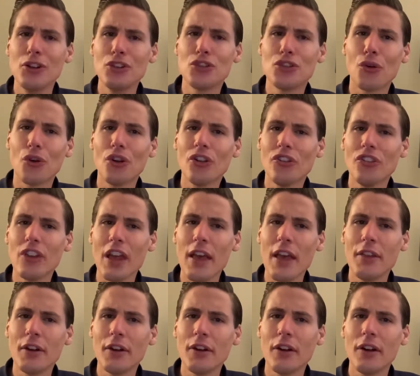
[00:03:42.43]
Jordan
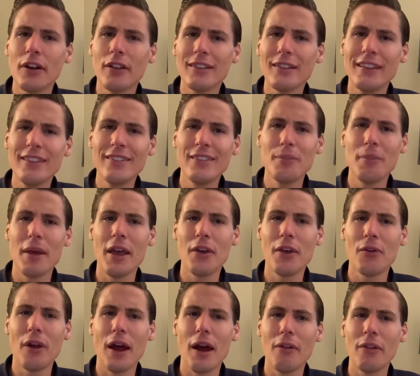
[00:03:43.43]
Sather, Lisa May
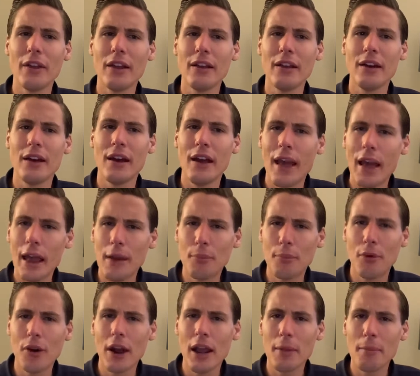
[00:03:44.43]
Crowley,
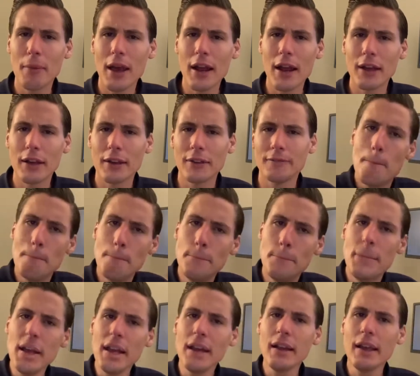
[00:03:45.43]
and Praying Medic.
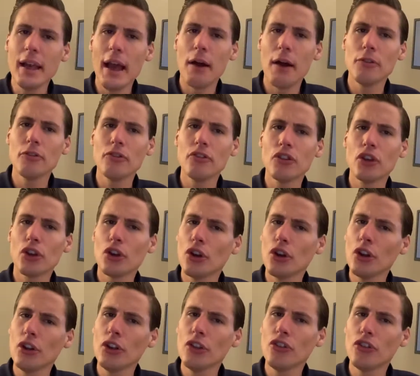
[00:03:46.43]
Big accounts
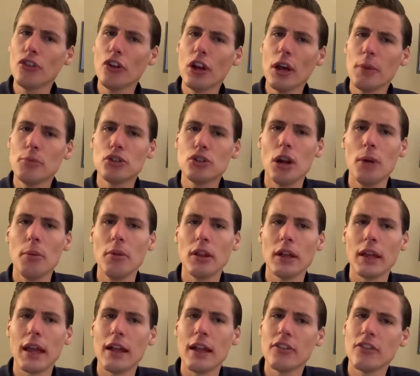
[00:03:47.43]
currently stirring up trouble
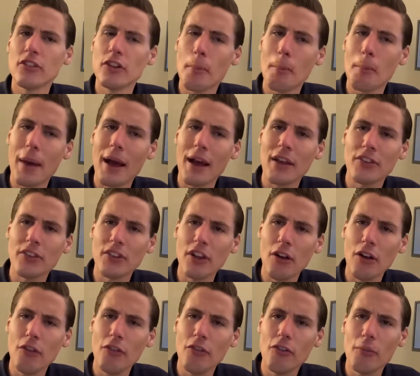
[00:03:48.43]
against
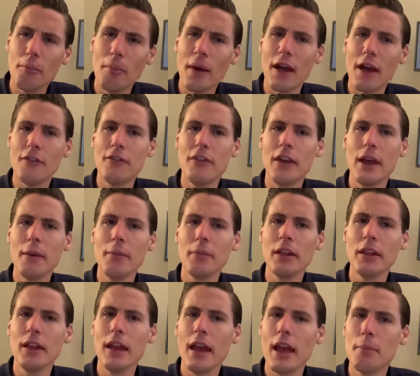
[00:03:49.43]
myself, my
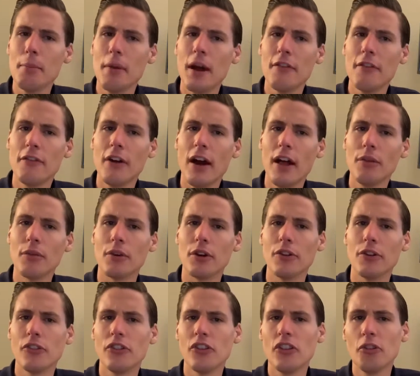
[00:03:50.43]
family, and my
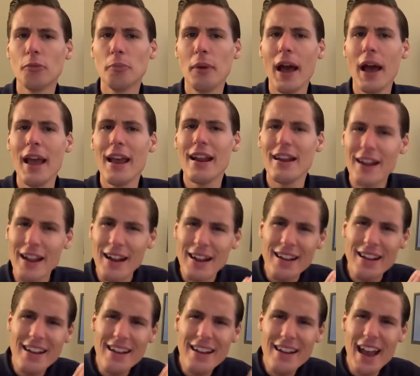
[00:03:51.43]
followers, despite
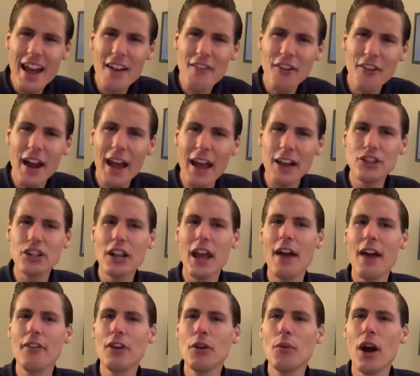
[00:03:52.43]
never actually
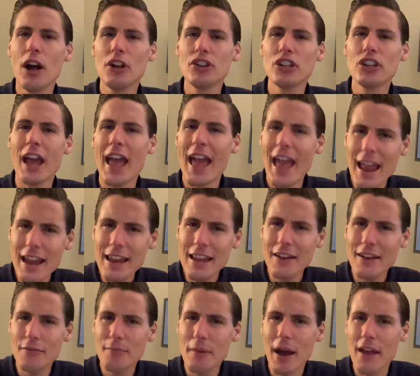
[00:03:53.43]
having watched
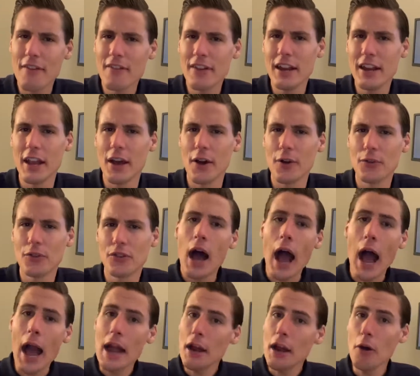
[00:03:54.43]
any of my
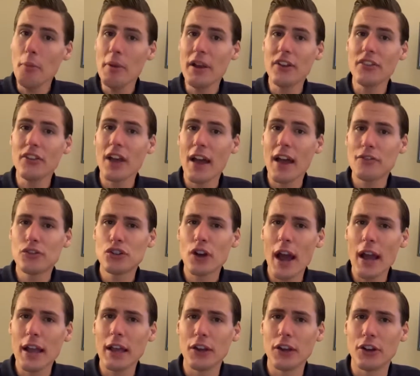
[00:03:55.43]
videos. I know because I have
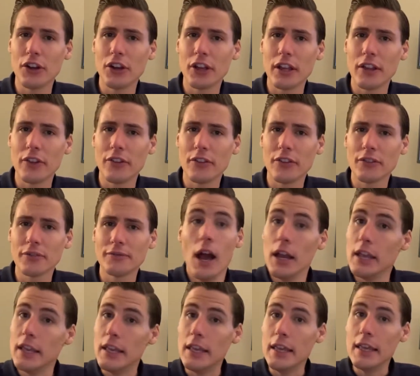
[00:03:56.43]
tracking cookies.
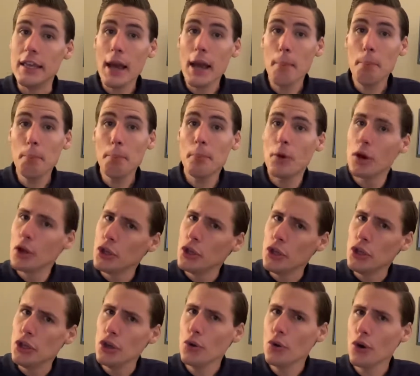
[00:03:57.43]
Yep,
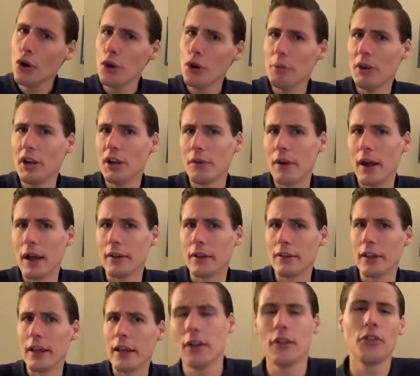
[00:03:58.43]
you heard me
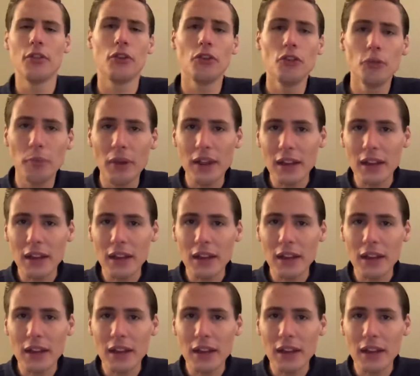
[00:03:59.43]
correctly. Those big